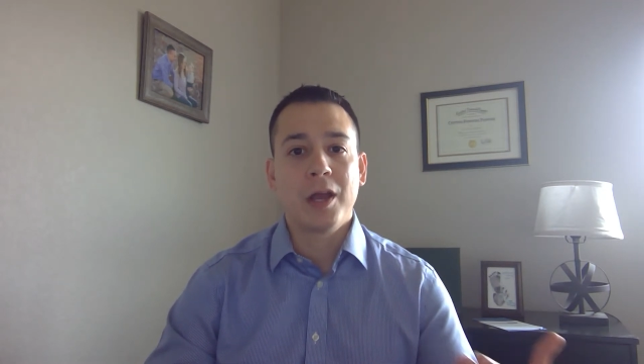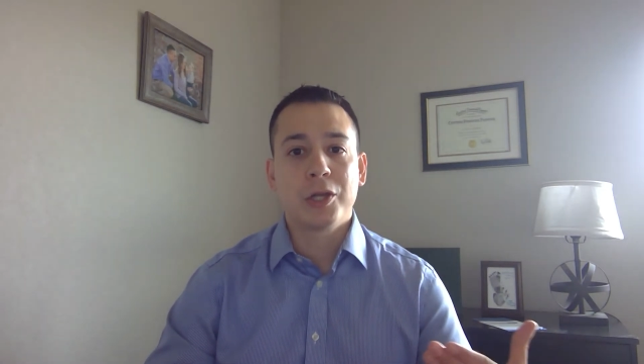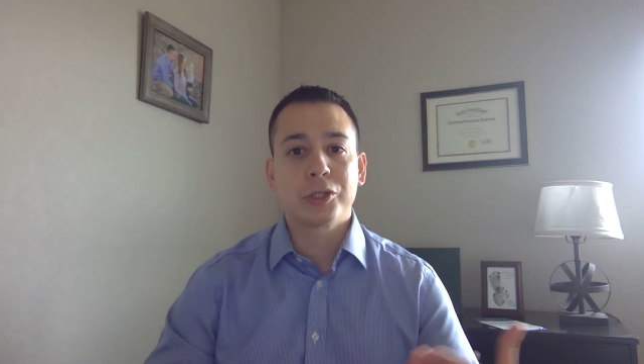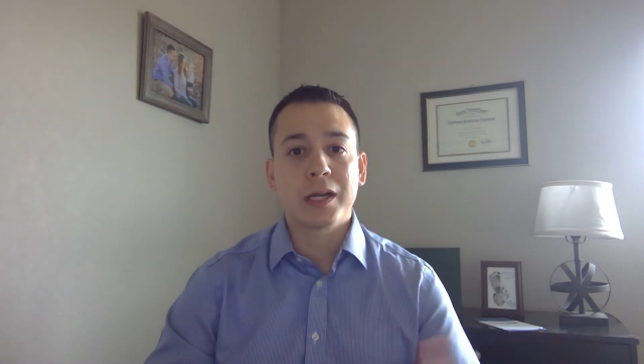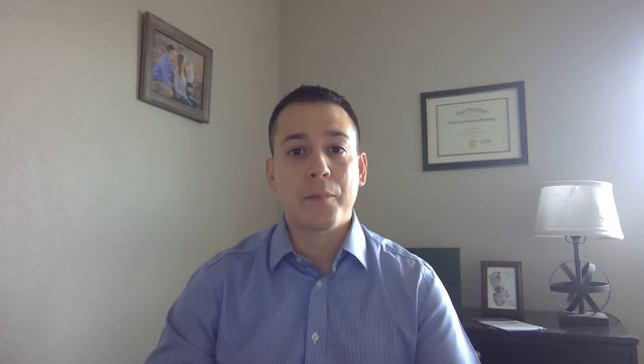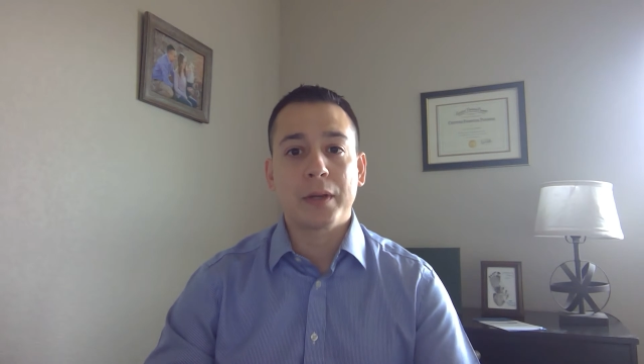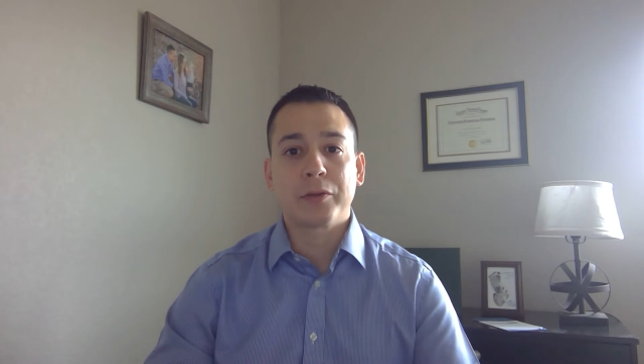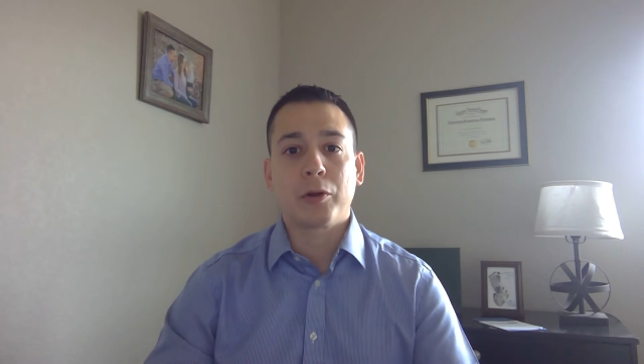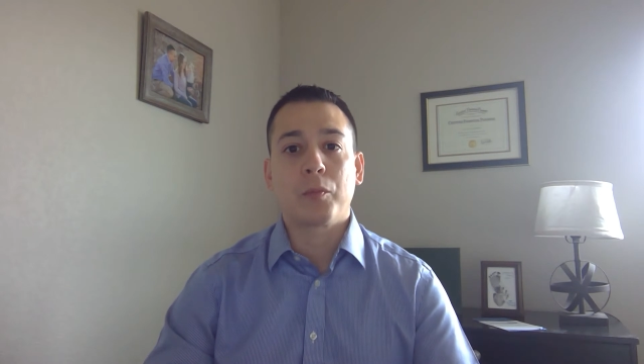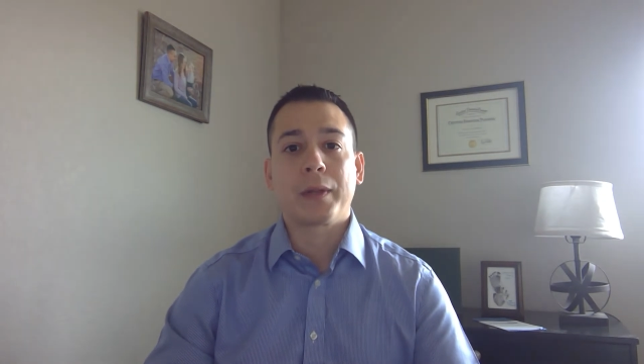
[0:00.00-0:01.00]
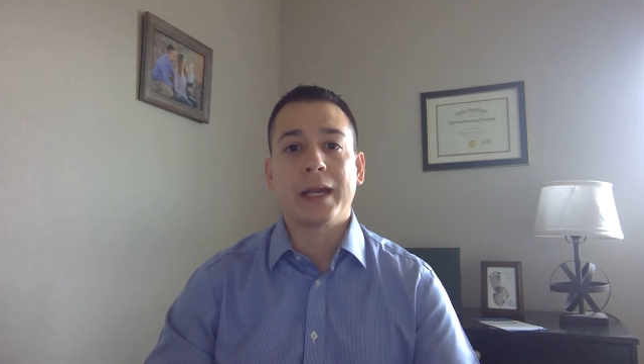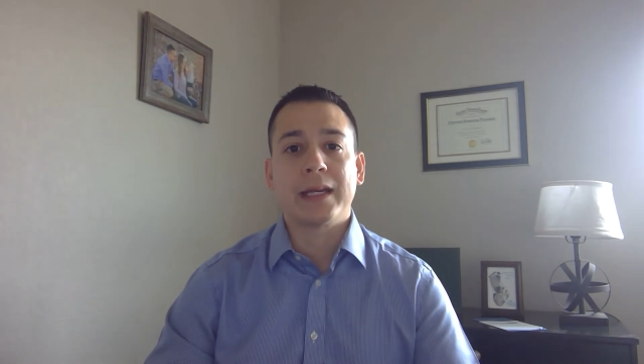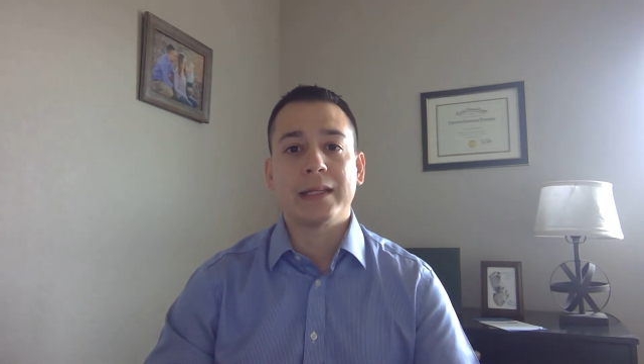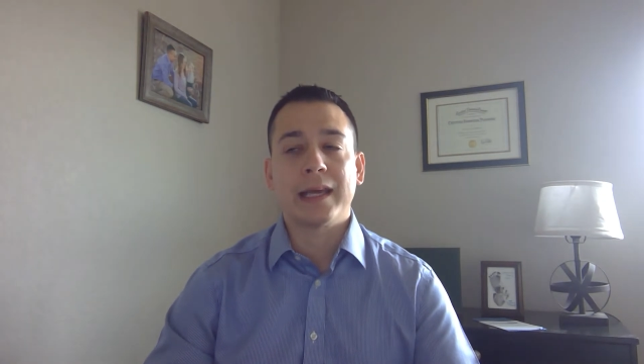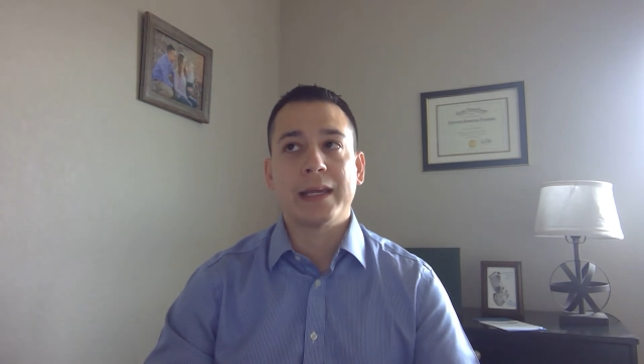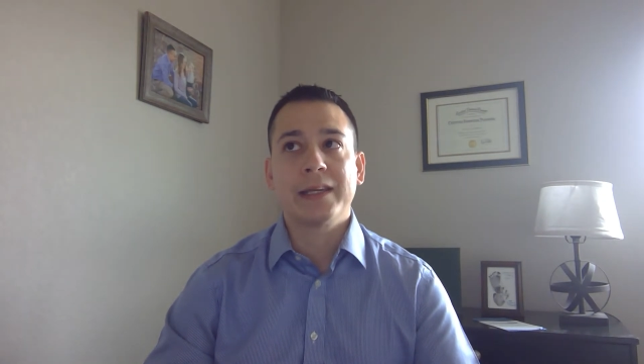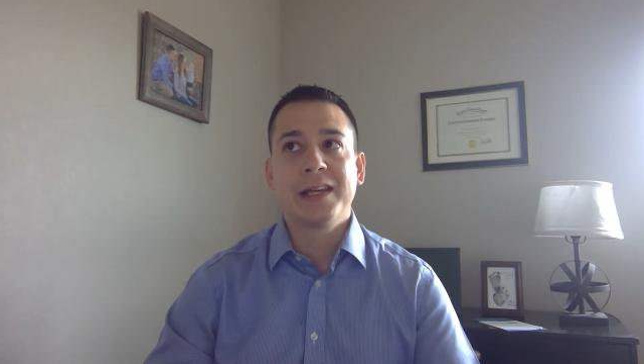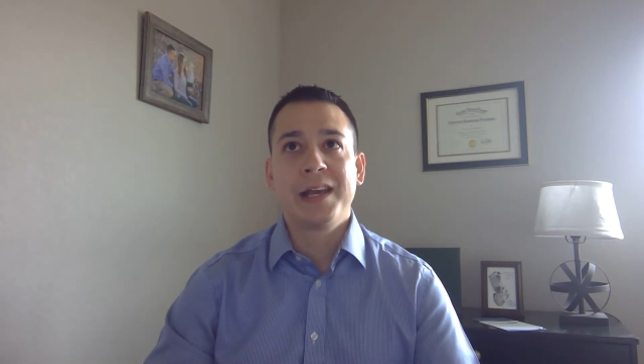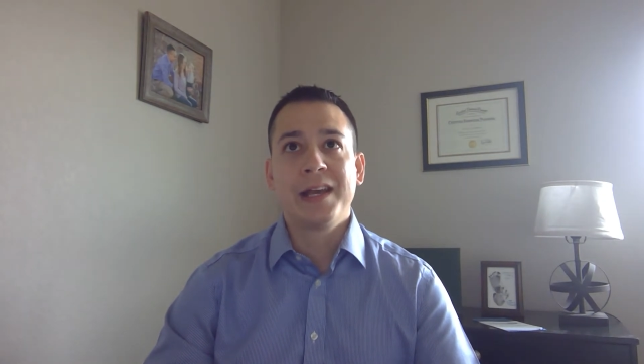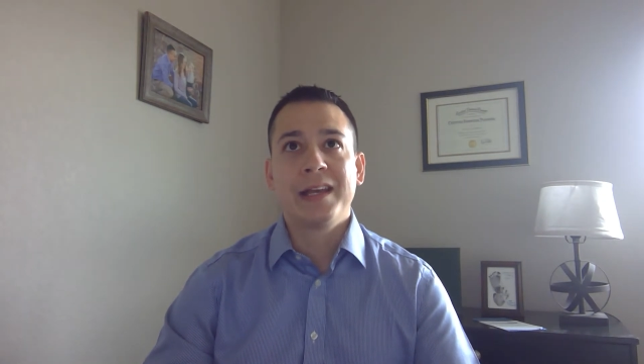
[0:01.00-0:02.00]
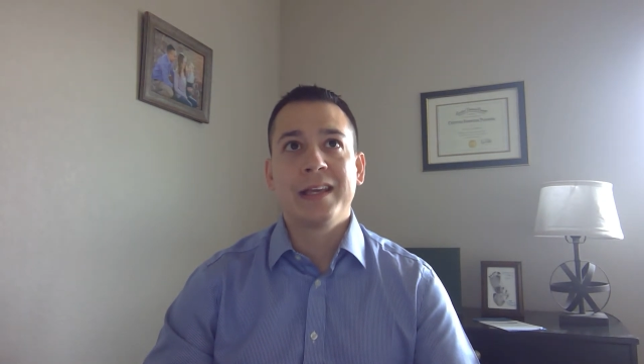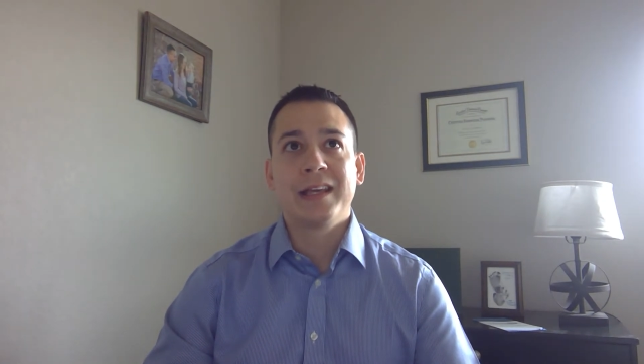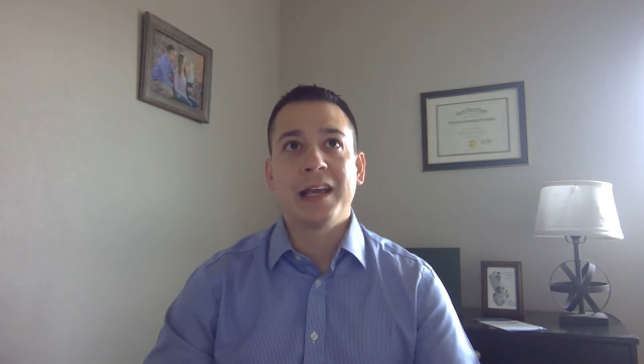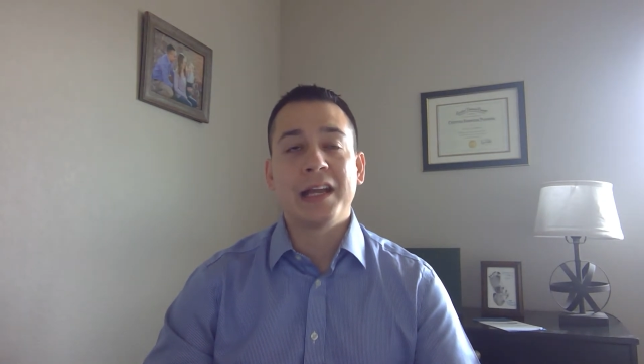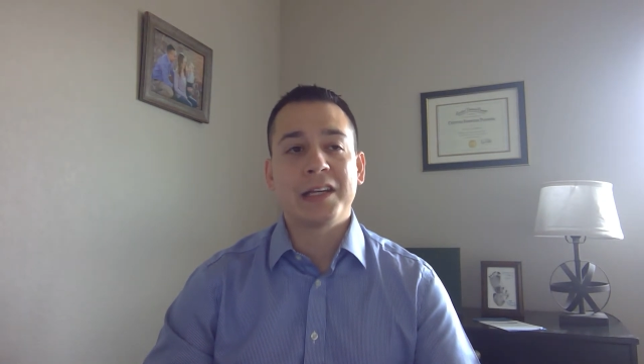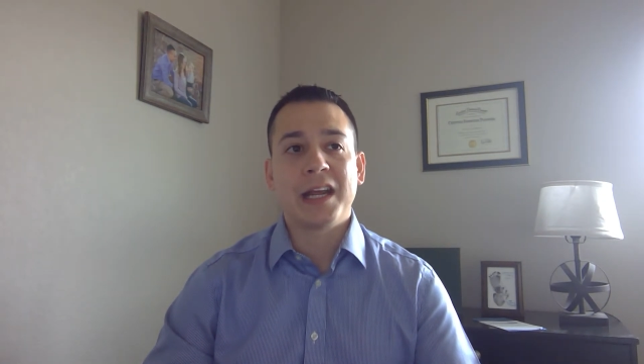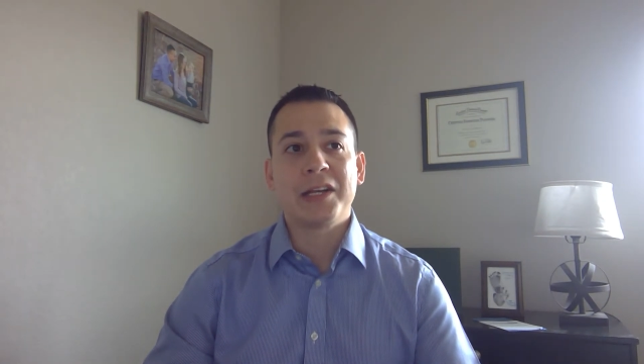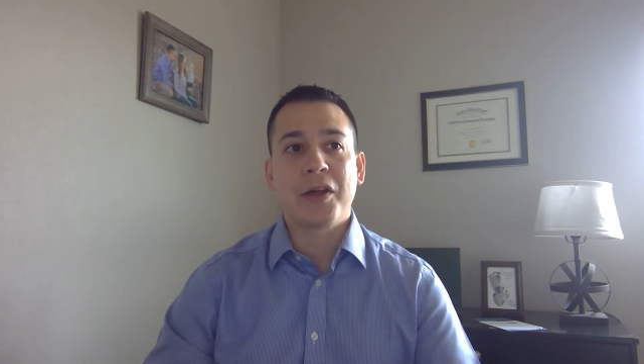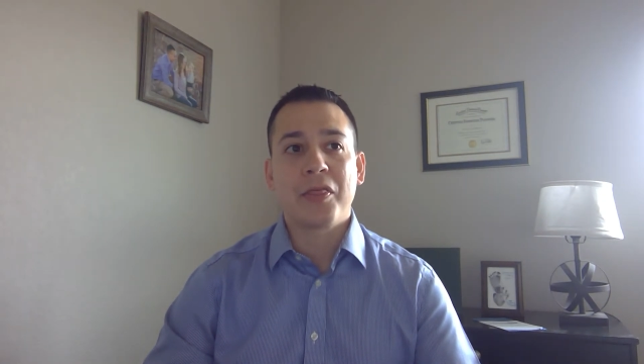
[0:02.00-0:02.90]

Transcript: trying to build their own plan, and in